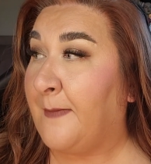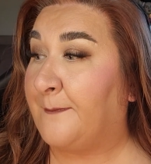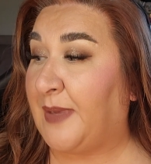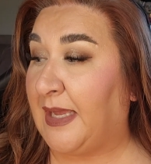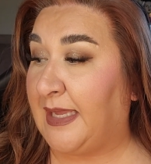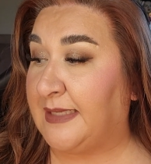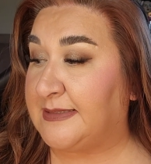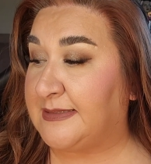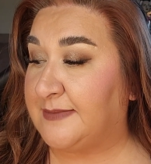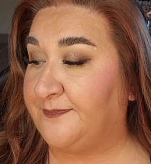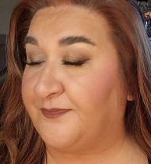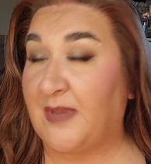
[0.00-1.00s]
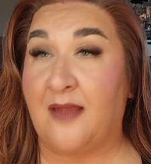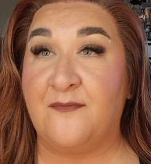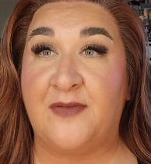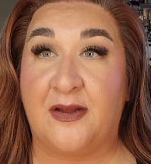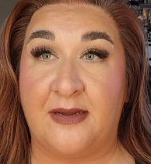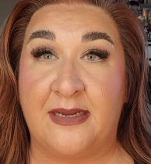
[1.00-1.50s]
But I'm
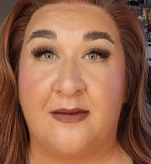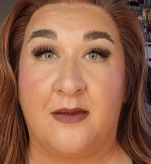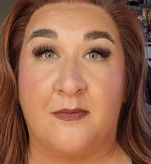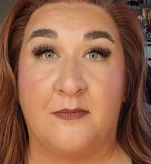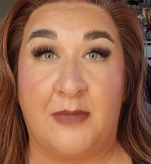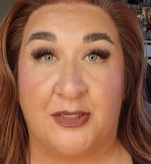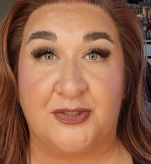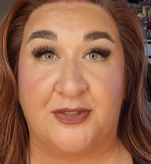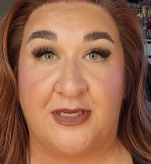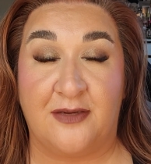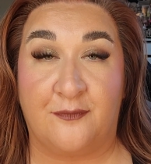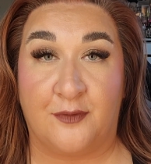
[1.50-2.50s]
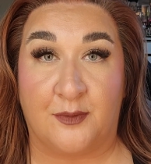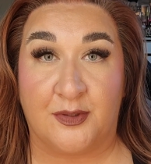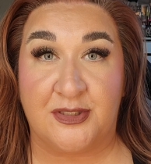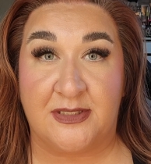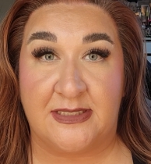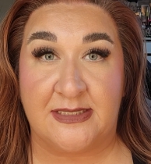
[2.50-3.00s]
very much looking
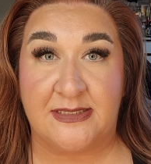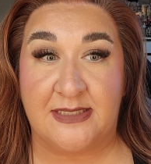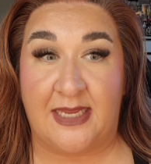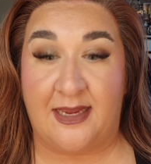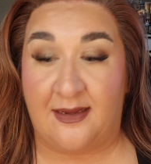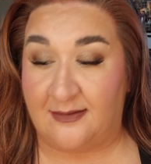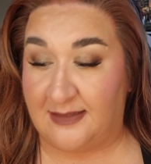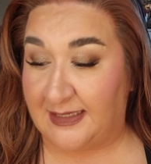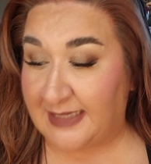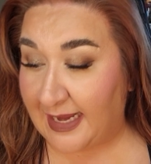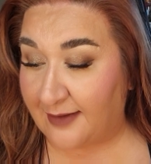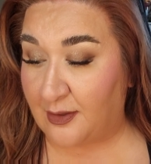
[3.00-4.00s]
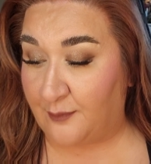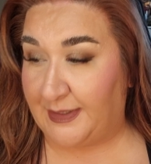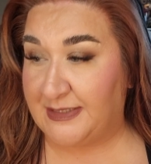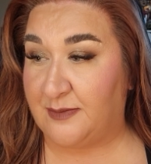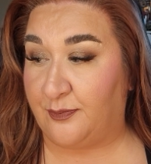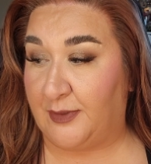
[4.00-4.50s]
forward to this and I cannot
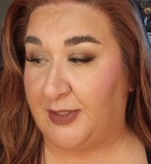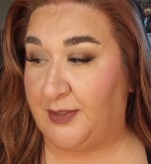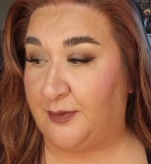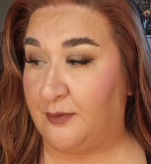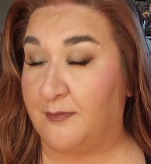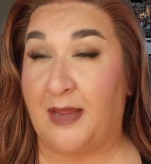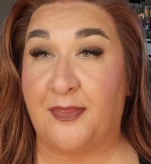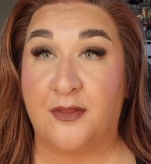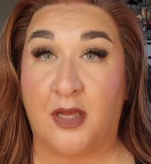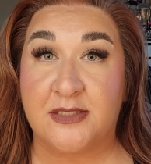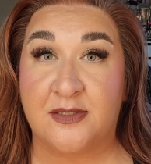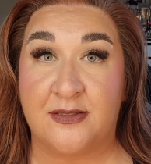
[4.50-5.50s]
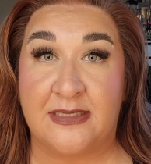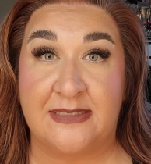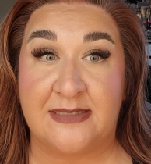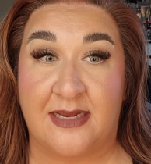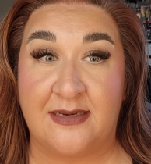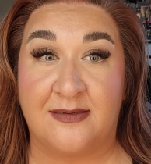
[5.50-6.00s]
wait to bring you my thoughts on
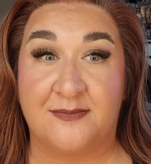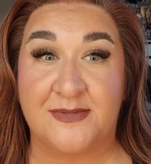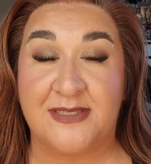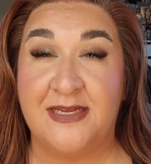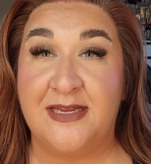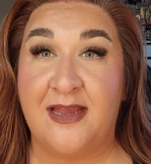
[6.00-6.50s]
these items.